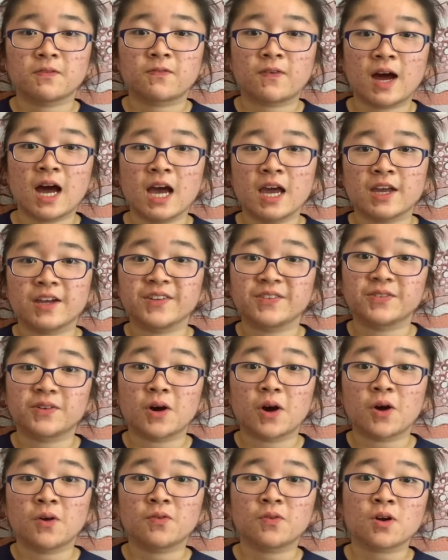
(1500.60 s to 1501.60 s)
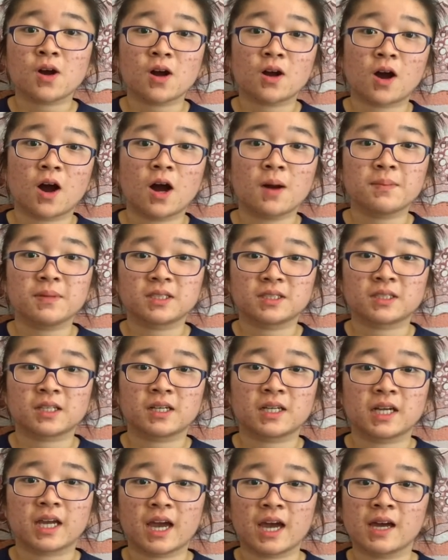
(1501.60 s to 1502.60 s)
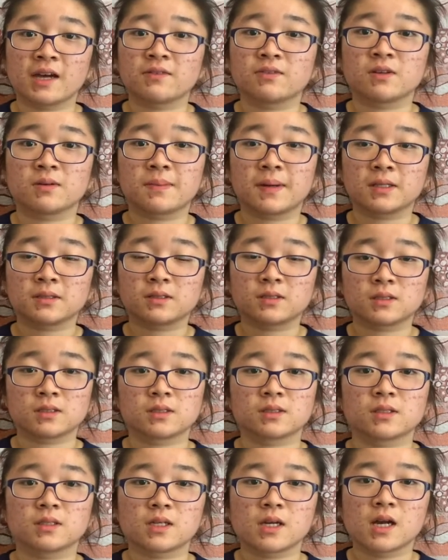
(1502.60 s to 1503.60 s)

5, overall comments that I have about this